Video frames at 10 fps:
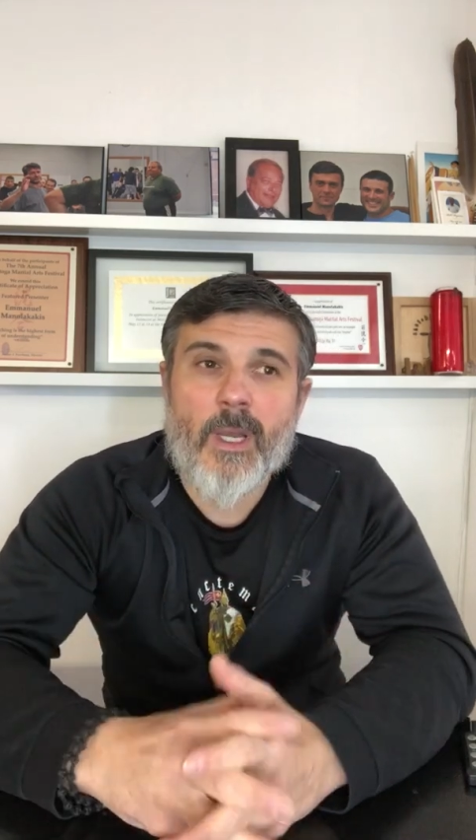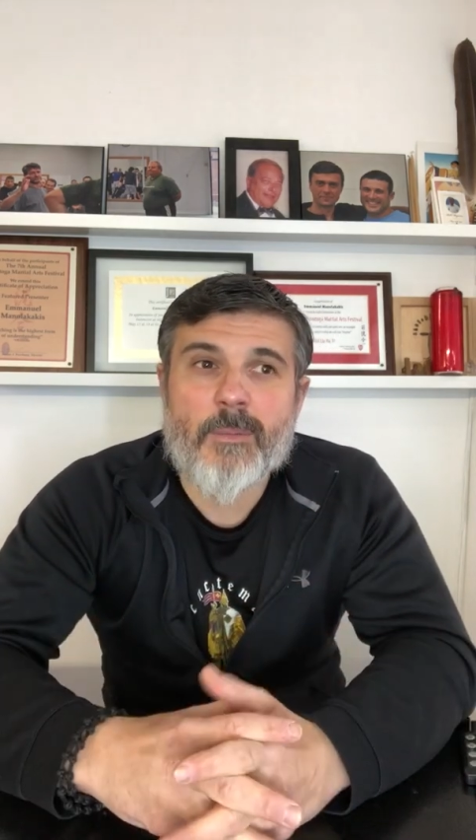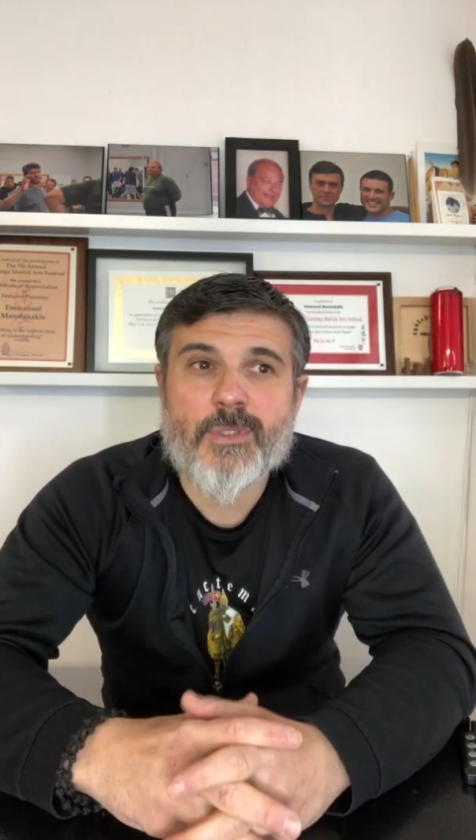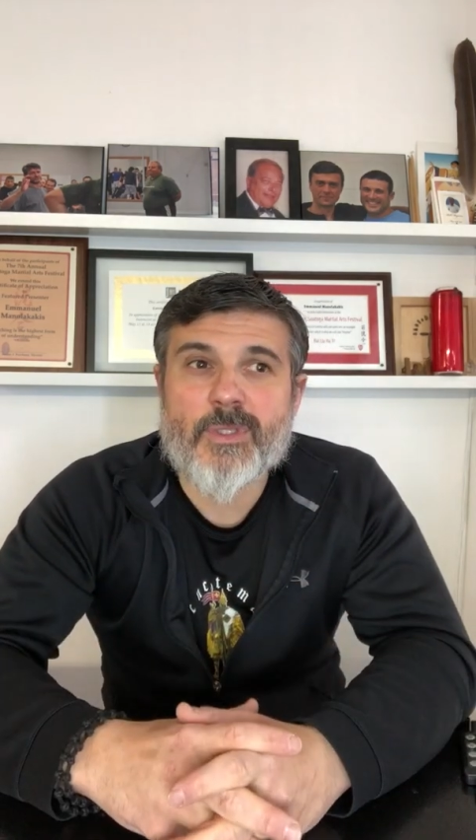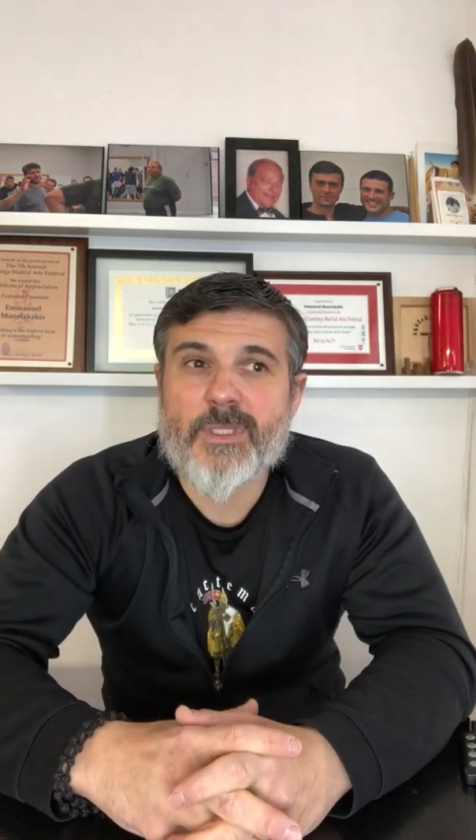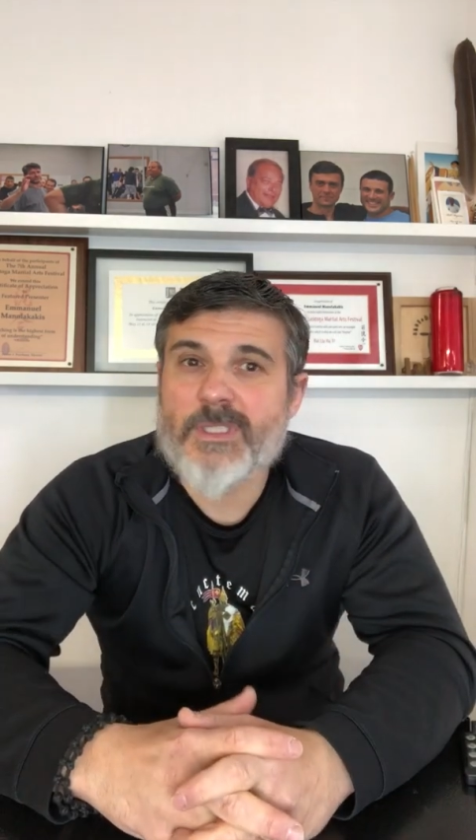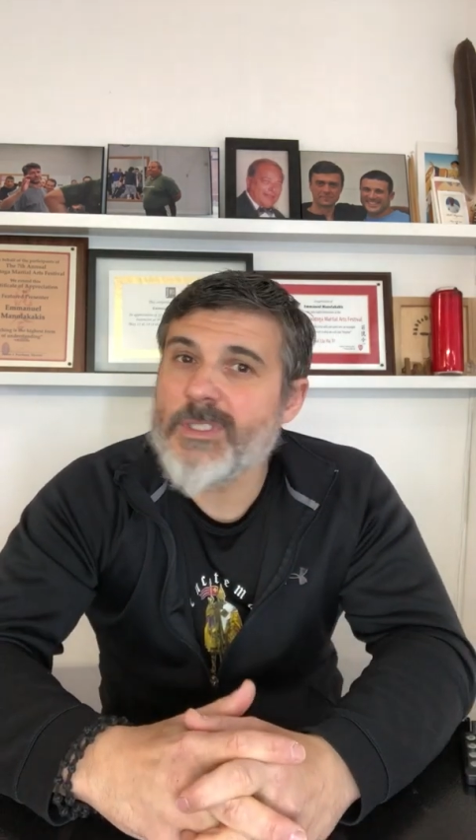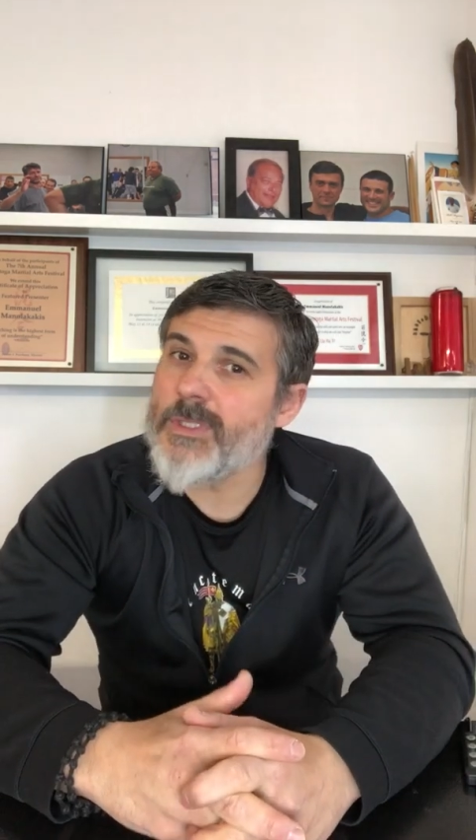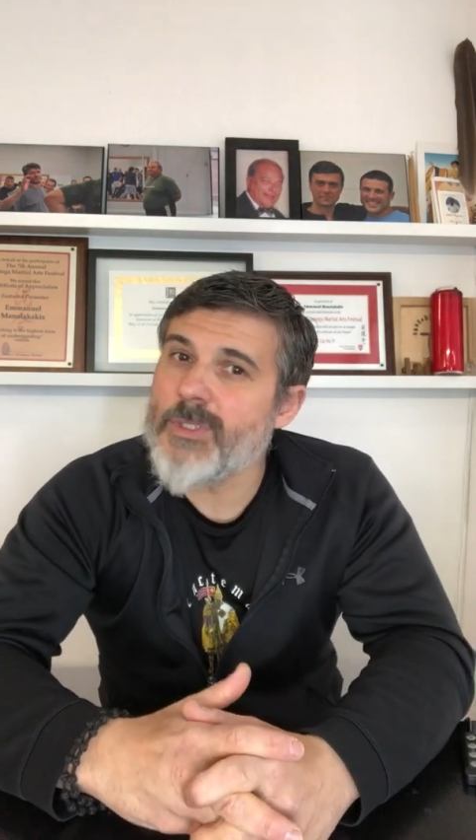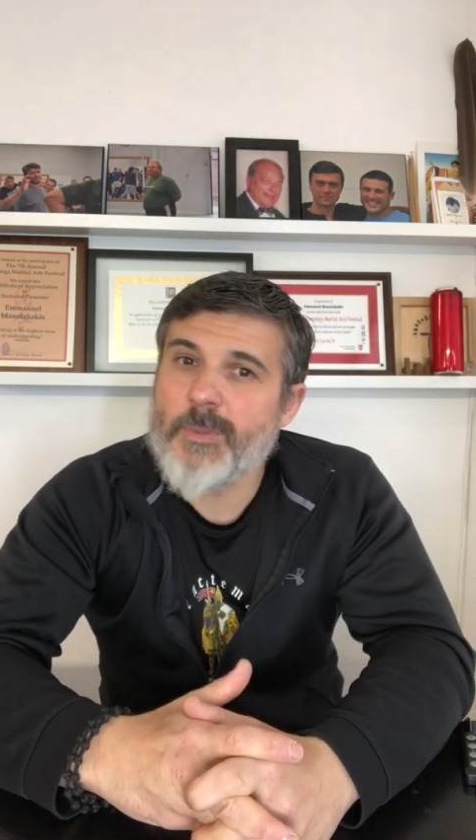So this
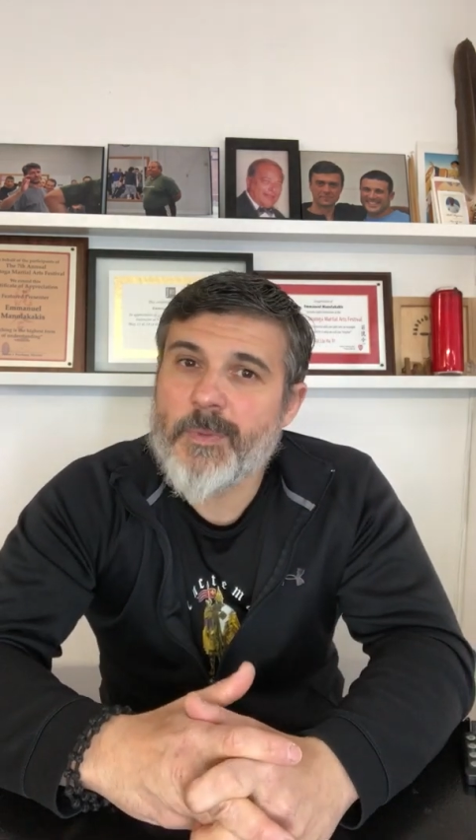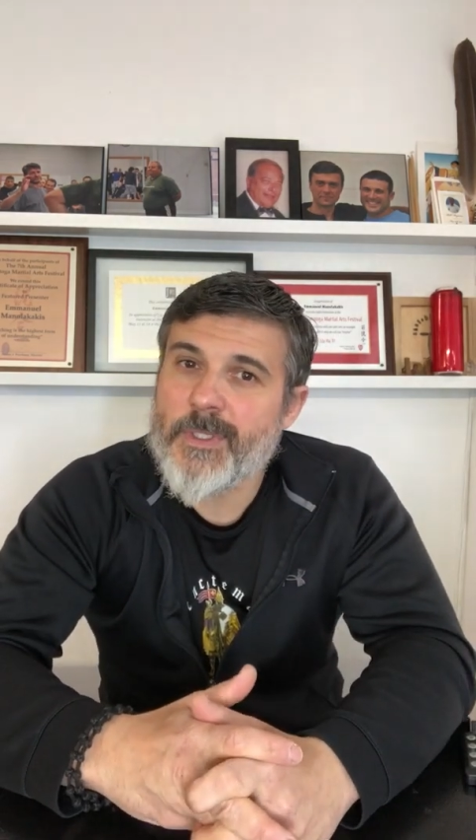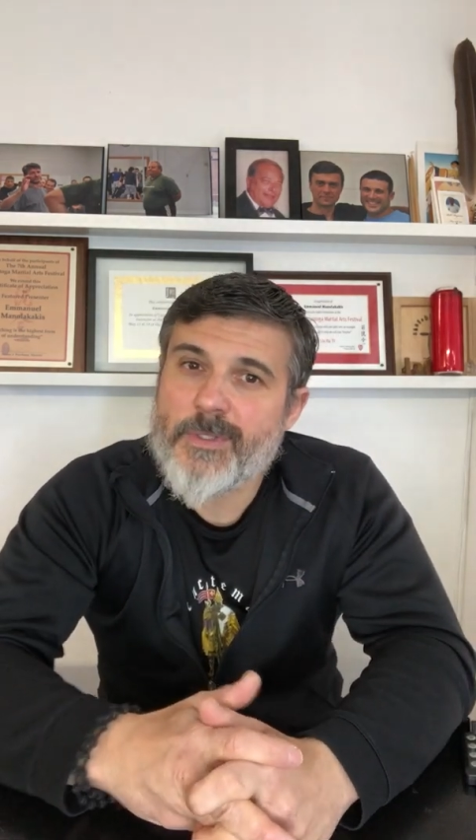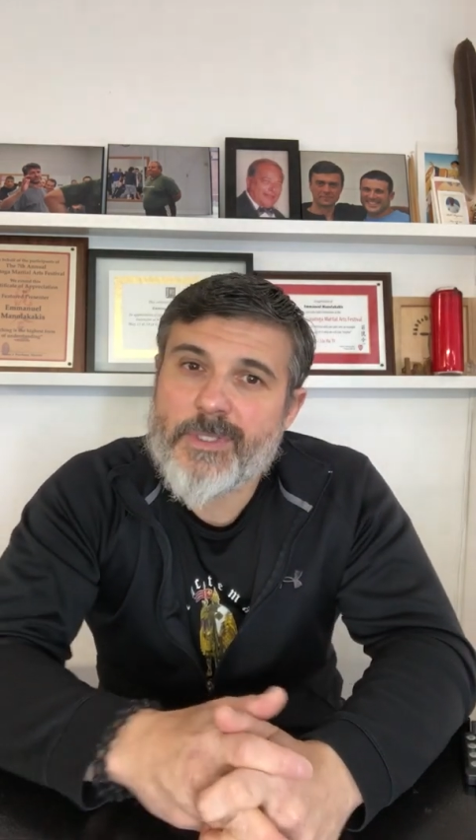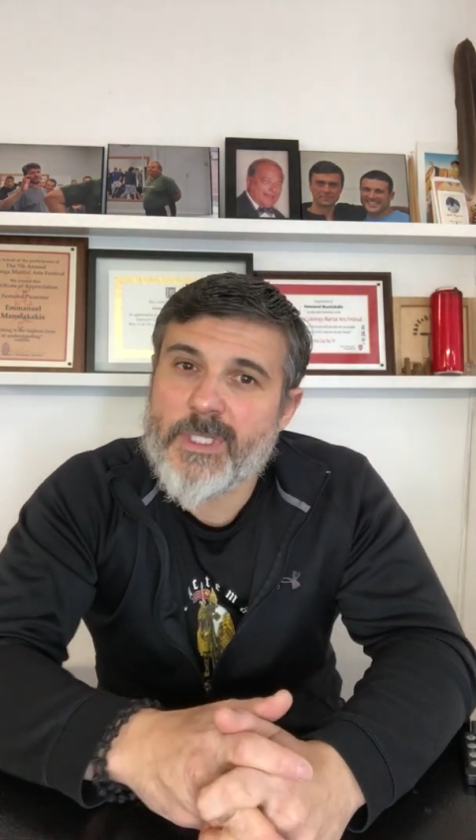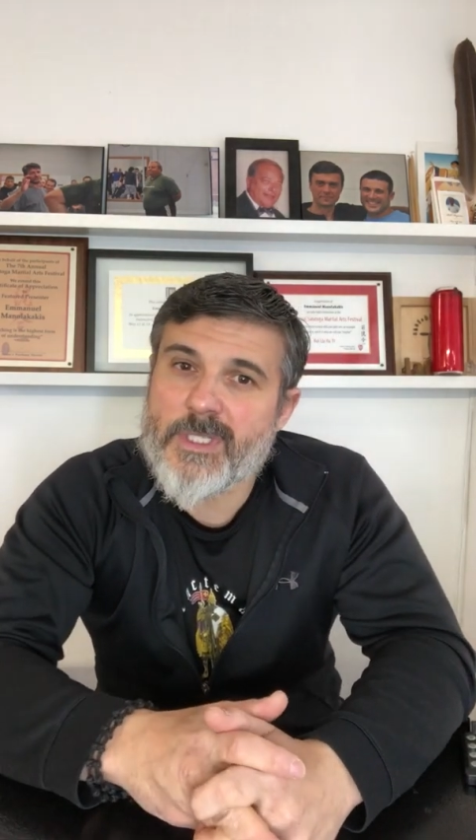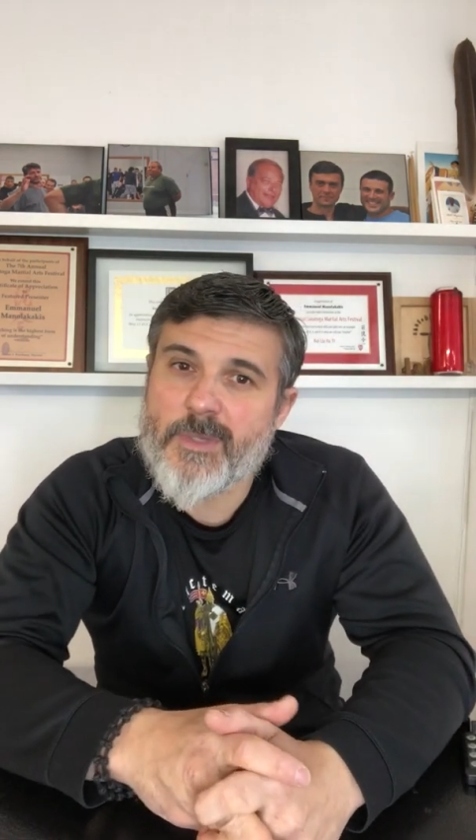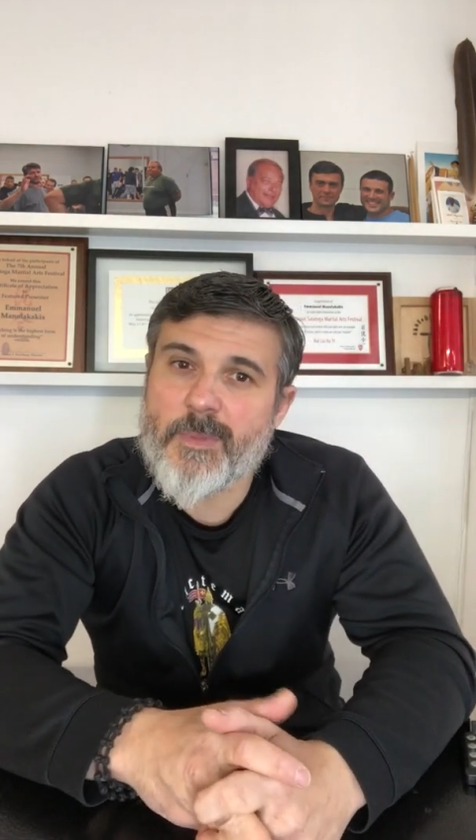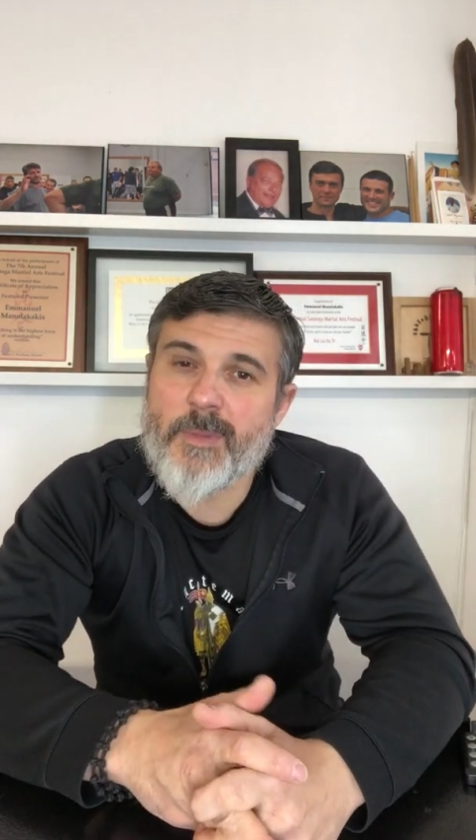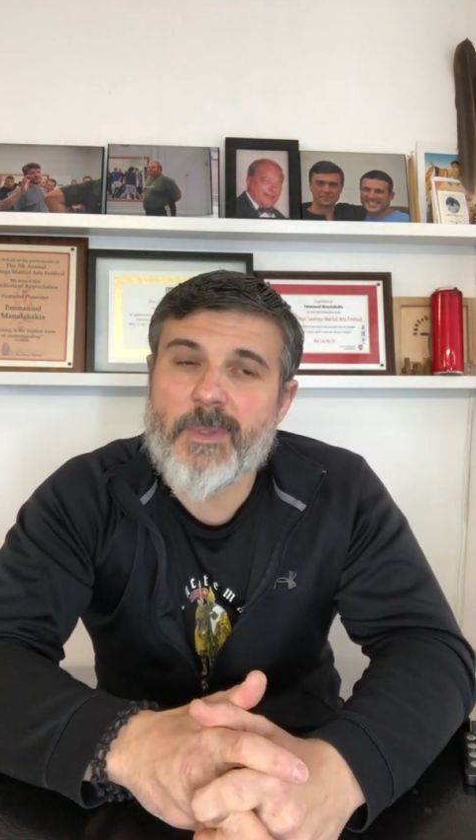is super interesting to
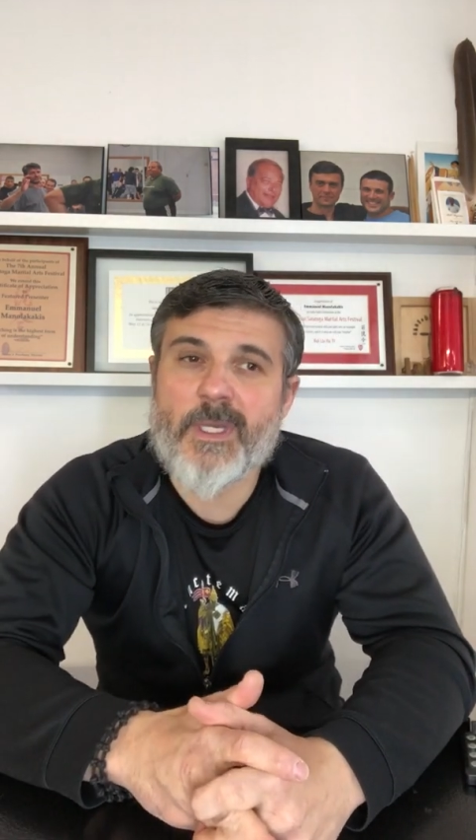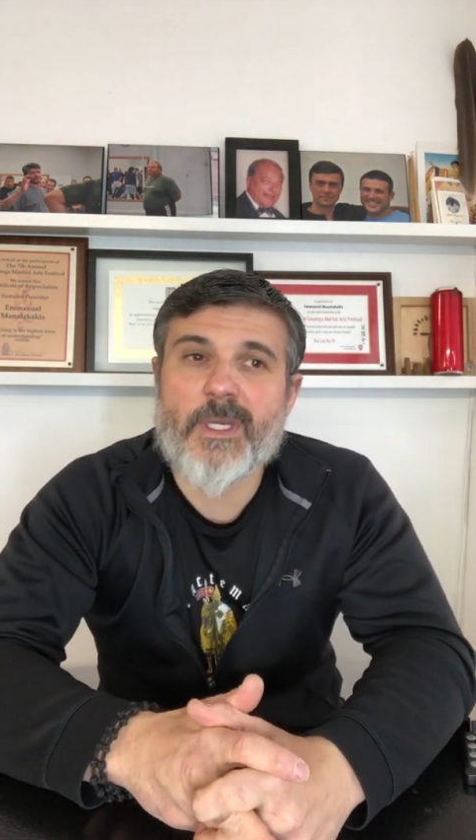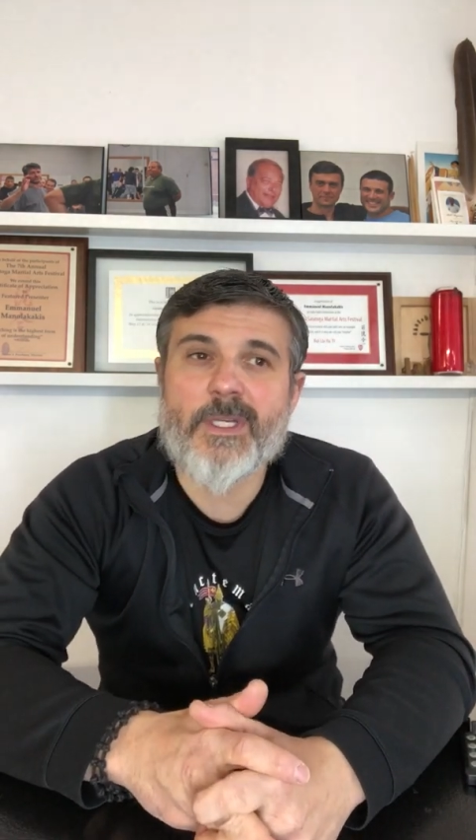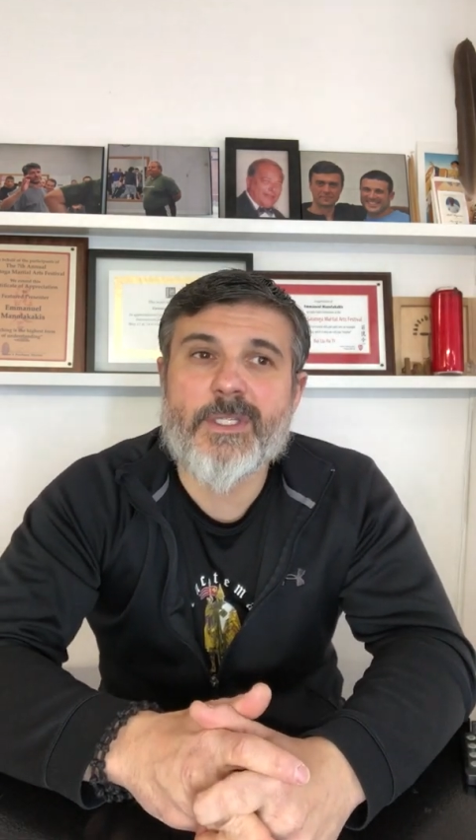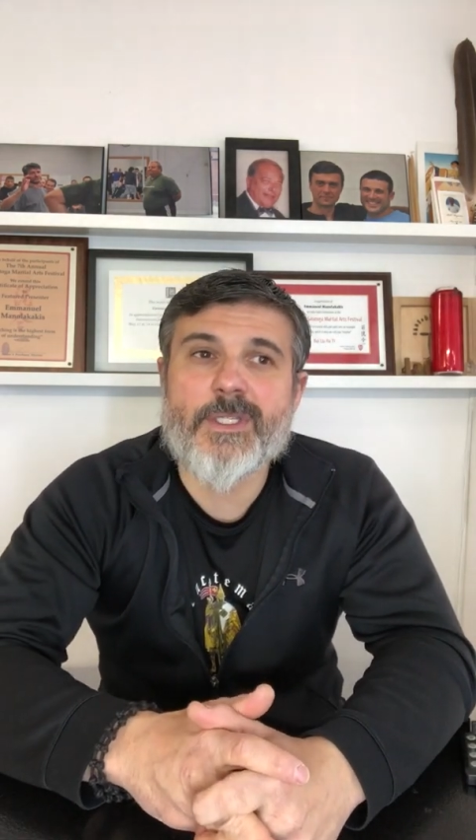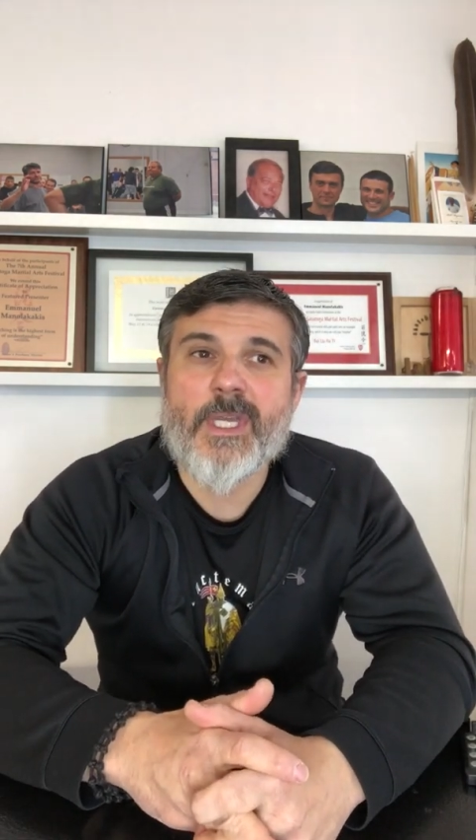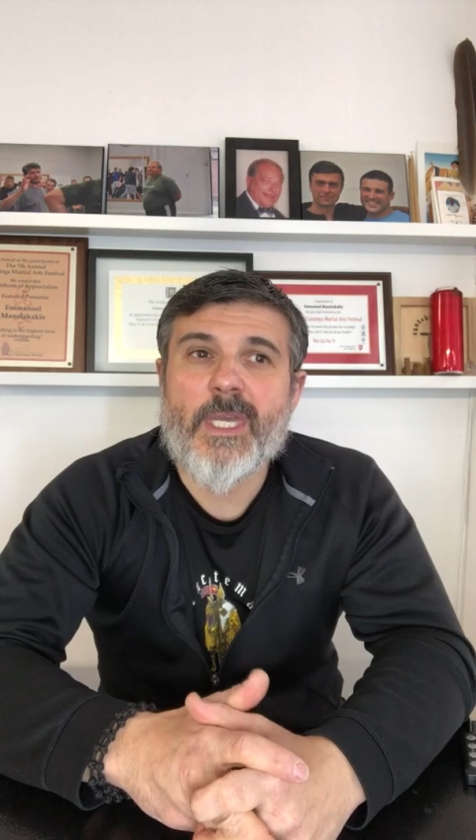me because